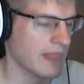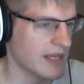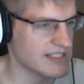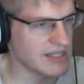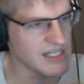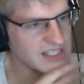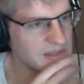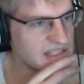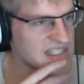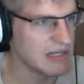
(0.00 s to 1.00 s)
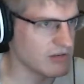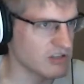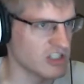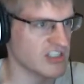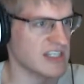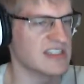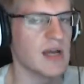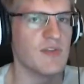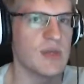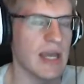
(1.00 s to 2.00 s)
See, I think some of the secrets are just like
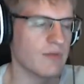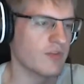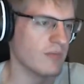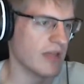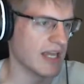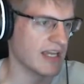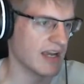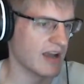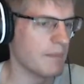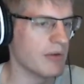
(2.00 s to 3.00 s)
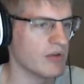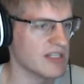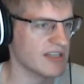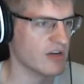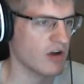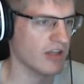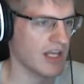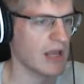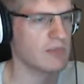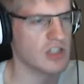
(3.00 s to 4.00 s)
stuff you get from like uh, abilities later on.
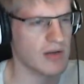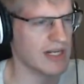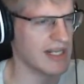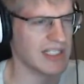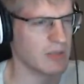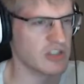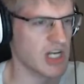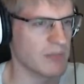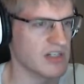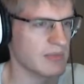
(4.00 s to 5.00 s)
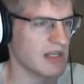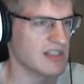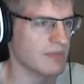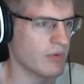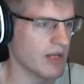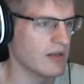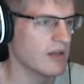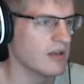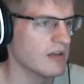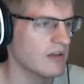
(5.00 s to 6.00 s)
Like, I'm sure I'm gonna get a double jump or something at some point.
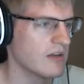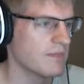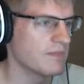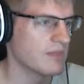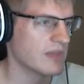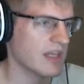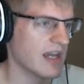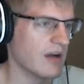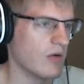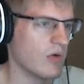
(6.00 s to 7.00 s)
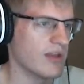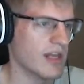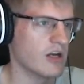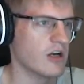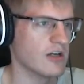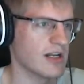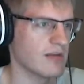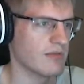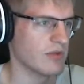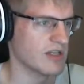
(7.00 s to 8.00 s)
Ow, that hurt. I didn't
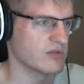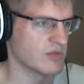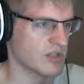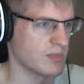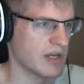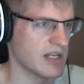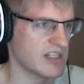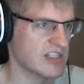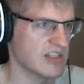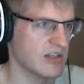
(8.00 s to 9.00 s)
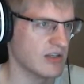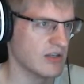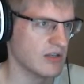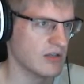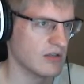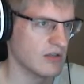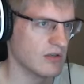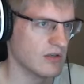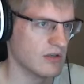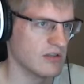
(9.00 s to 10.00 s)
even realize those were spikes.
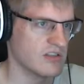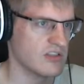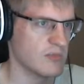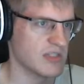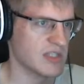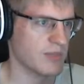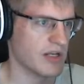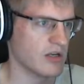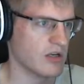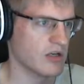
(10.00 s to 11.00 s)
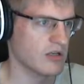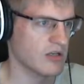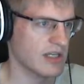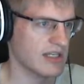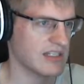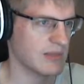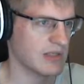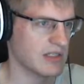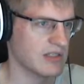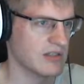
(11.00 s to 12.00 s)
Stupid spider. God damn
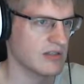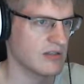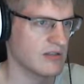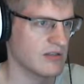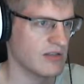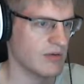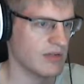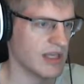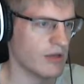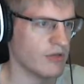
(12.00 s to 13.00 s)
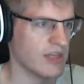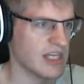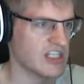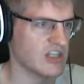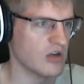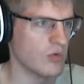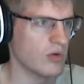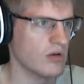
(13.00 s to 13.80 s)
it. I want the health thingy too.